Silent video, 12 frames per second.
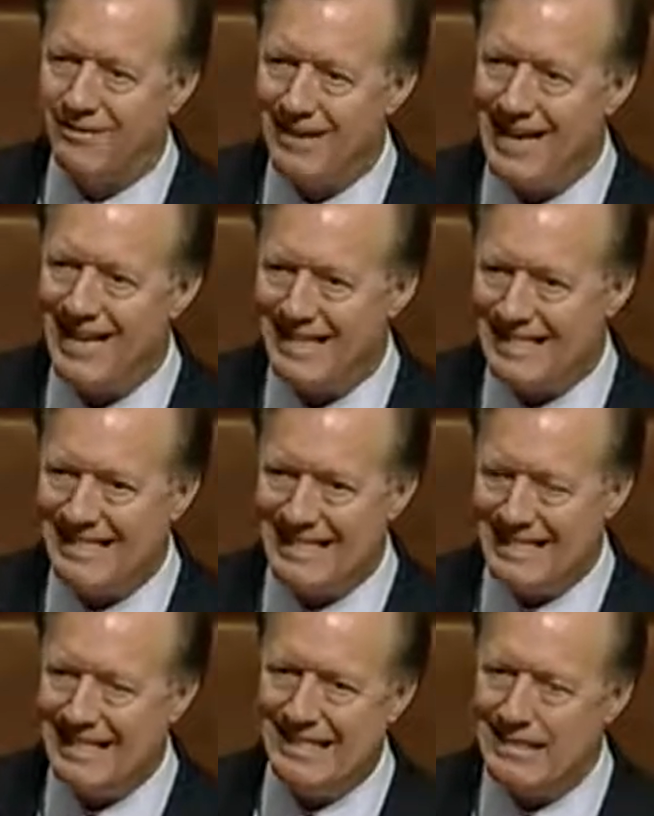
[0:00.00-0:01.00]
That is
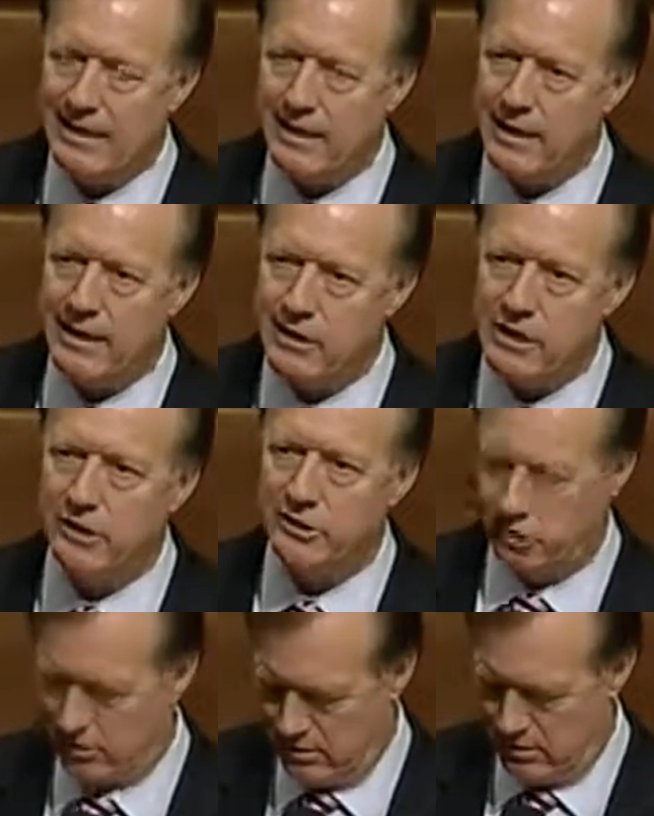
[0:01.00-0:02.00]
it in a
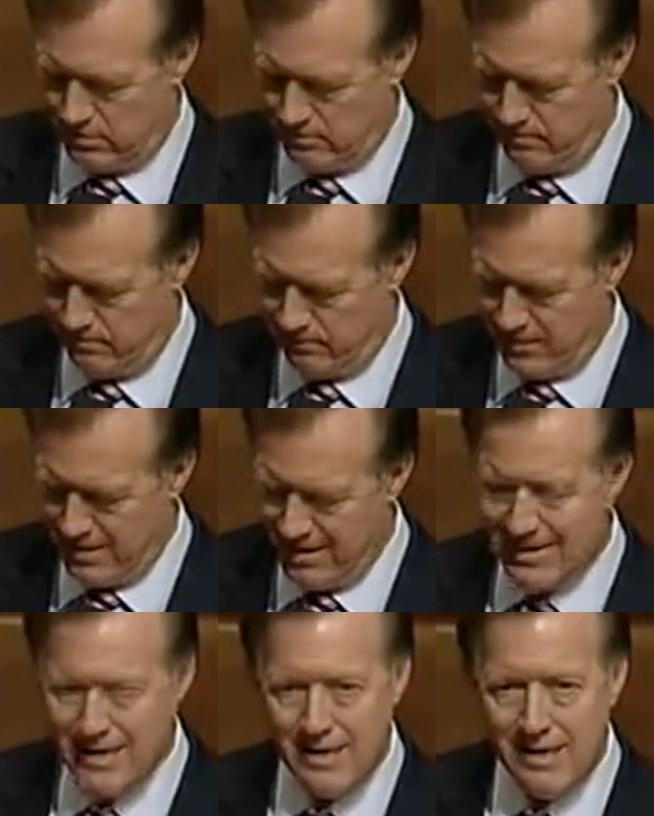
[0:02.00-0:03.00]
nutshell.
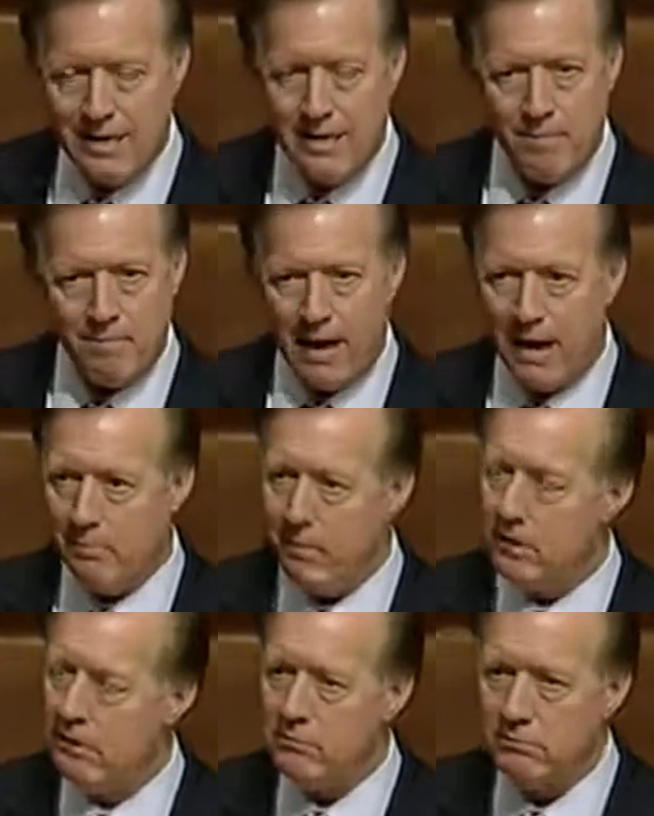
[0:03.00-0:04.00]
My
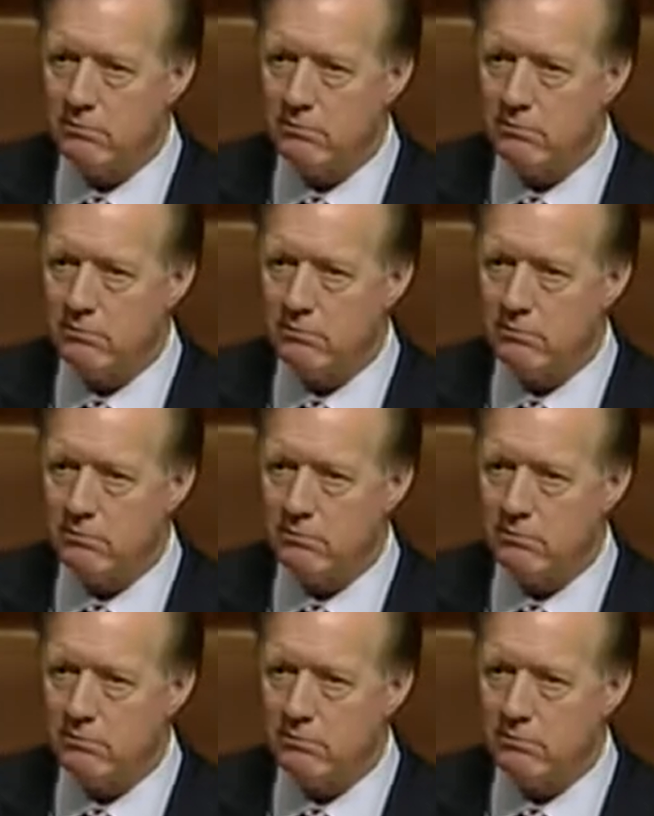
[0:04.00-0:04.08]
bill,